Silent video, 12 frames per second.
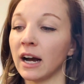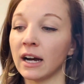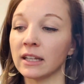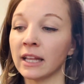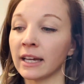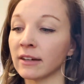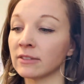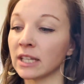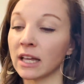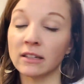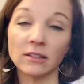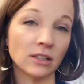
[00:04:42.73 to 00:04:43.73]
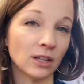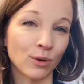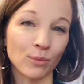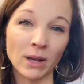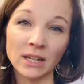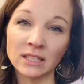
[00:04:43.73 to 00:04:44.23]
like I've said,
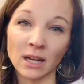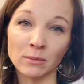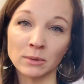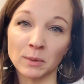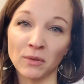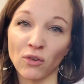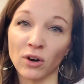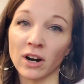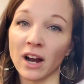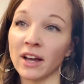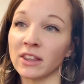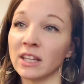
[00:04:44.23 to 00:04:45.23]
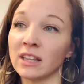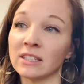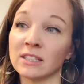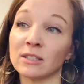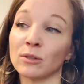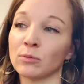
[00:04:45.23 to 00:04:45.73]
many times before, I think
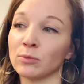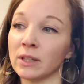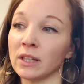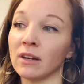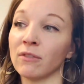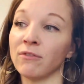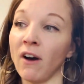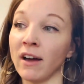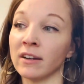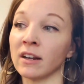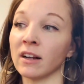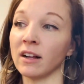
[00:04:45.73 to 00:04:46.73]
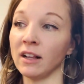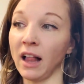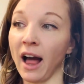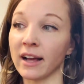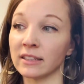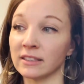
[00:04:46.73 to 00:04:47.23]
this is a really fun
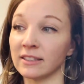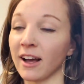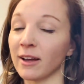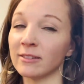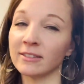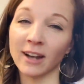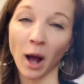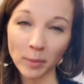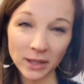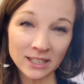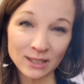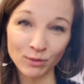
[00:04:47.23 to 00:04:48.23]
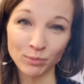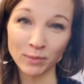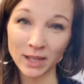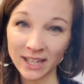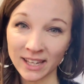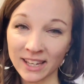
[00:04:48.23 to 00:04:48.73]
class, not because of
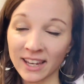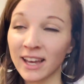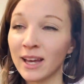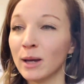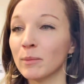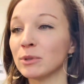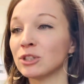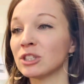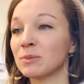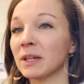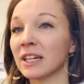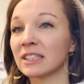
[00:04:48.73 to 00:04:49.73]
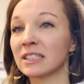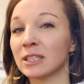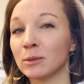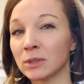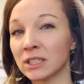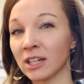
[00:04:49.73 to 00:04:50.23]
me, but just because
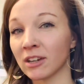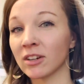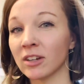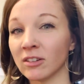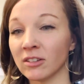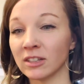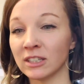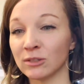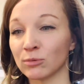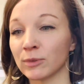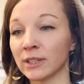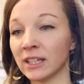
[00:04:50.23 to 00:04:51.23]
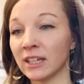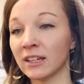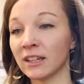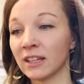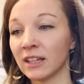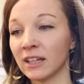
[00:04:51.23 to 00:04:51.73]
the material is really,